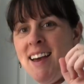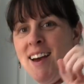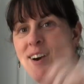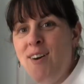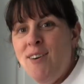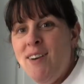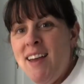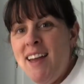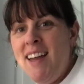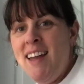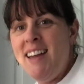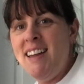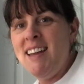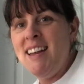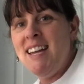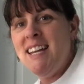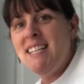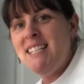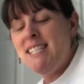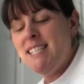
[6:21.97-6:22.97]
Okay,
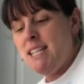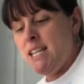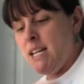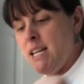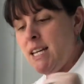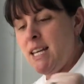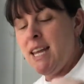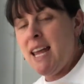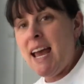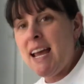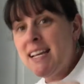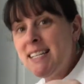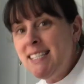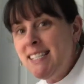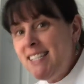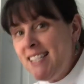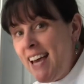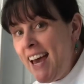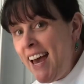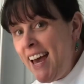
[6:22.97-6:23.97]
it's the
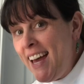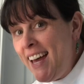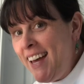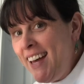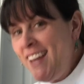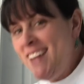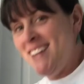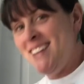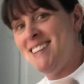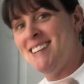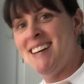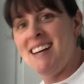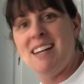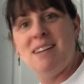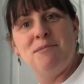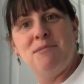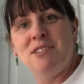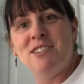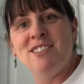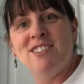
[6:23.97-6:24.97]
next day,
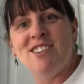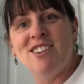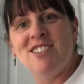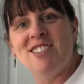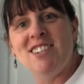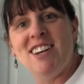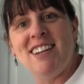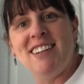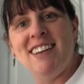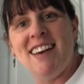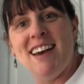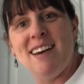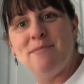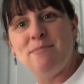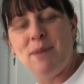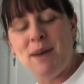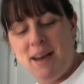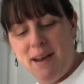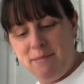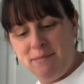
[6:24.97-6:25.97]
and I'm still not done
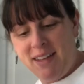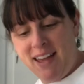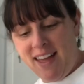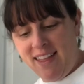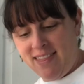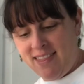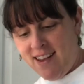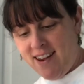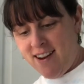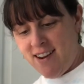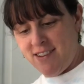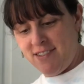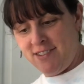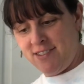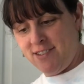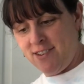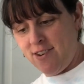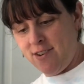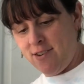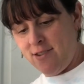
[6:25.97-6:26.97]
yet, but I'm getting there.
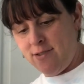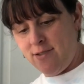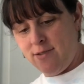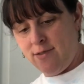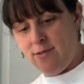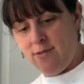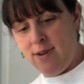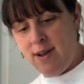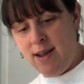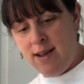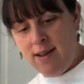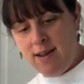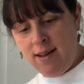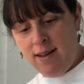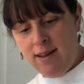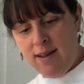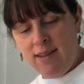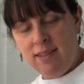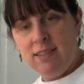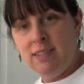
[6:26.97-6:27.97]
So
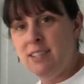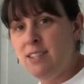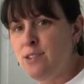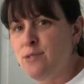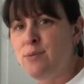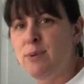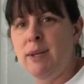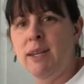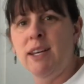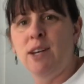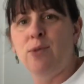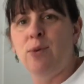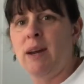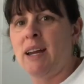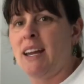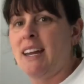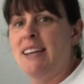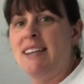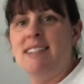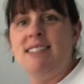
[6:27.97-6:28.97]
this is a really
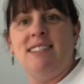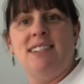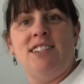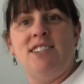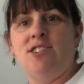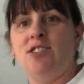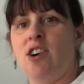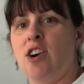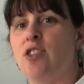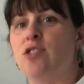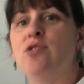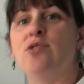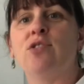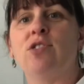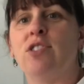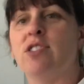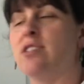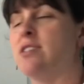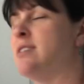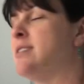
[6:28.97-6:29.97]
quick, easy sew. You
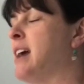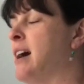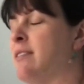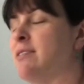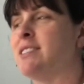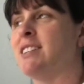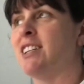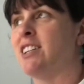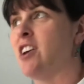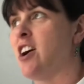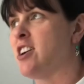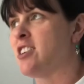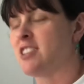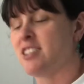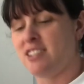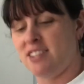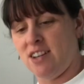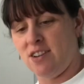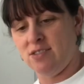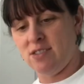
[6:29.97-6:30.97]
could definitely knock
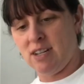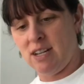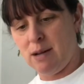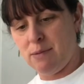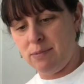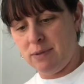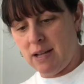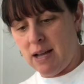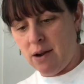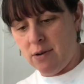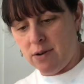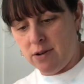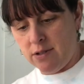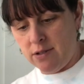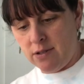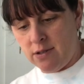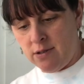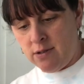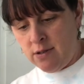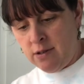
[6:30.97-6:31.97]
this out in a couple
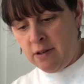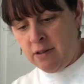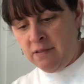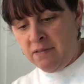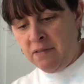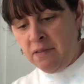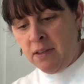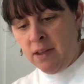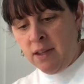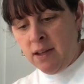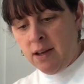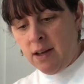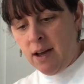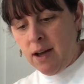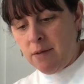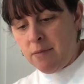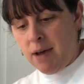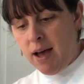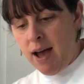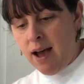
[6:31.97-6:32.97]
hours.
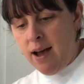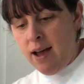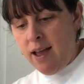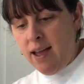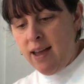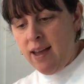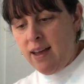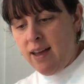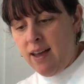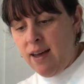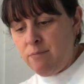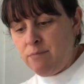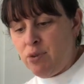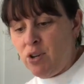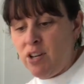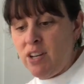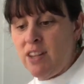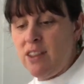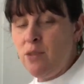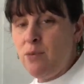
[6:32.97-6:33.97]
I am
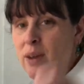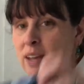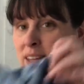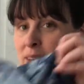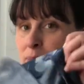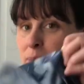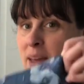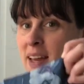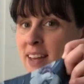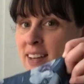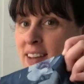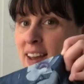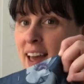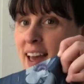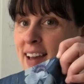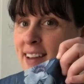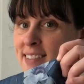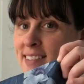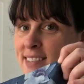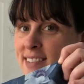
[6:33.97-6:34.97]
putting in the waistband
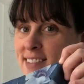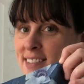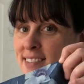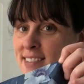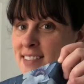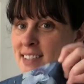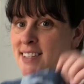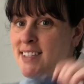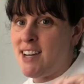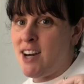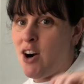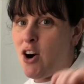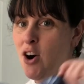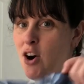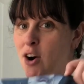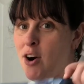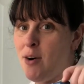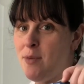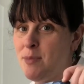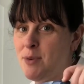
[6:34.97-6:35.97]
next.
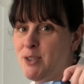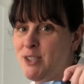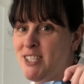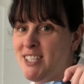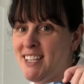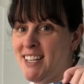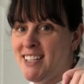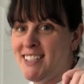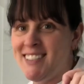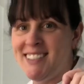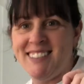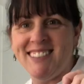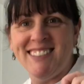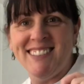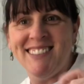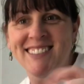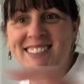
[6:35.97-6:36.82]
Almost done.